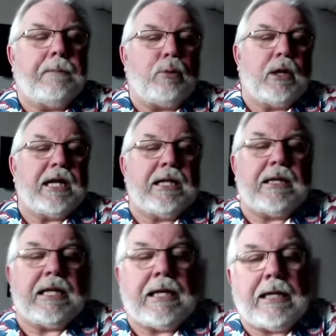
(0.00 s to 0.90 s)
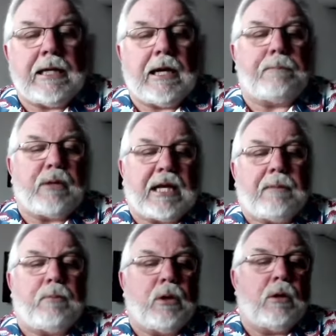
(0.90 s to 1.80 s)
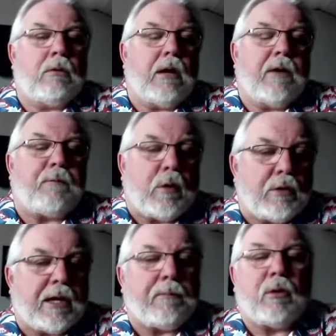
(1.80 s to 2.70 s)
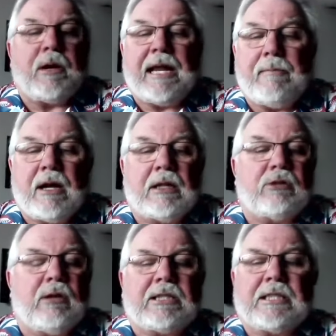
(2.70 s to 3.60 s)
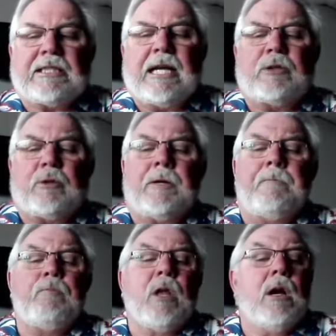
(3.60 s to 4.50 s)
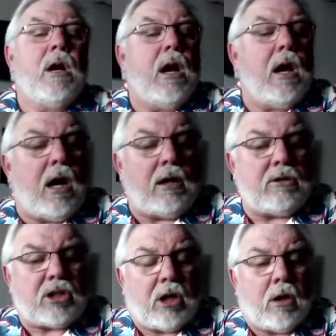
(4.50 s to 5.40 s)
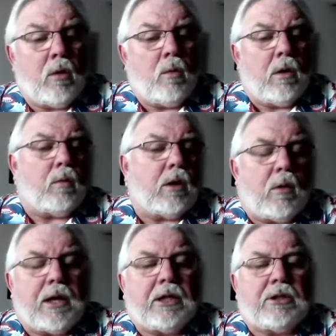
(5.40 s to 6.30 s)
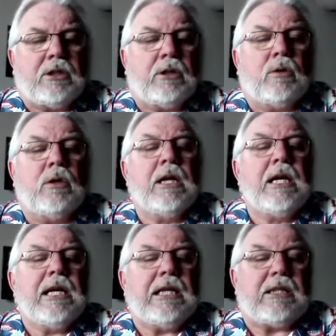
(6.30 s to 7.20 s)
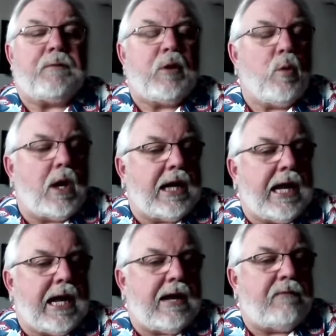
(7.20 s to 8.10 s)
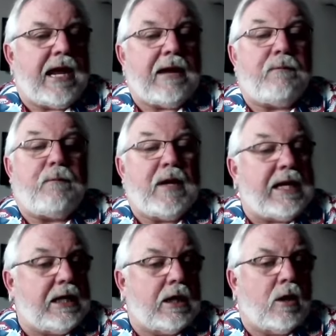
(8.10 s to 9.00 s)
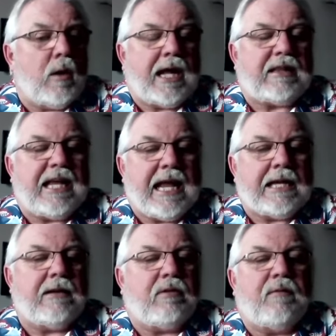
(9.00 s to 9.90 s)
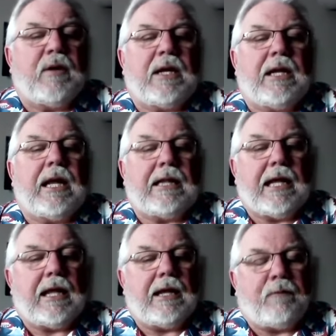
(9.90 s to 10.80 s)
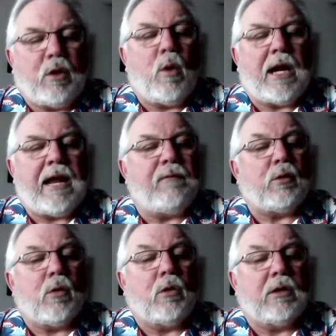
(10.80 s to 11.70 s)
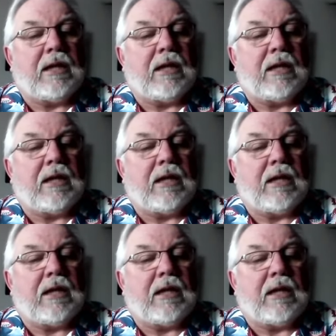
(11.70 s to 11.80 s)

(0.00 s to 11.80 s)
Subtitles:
put in the applicable phone number, email address, etc. Also, what we're going to do is, if you want to have a video at the end of the video, if you want to have your own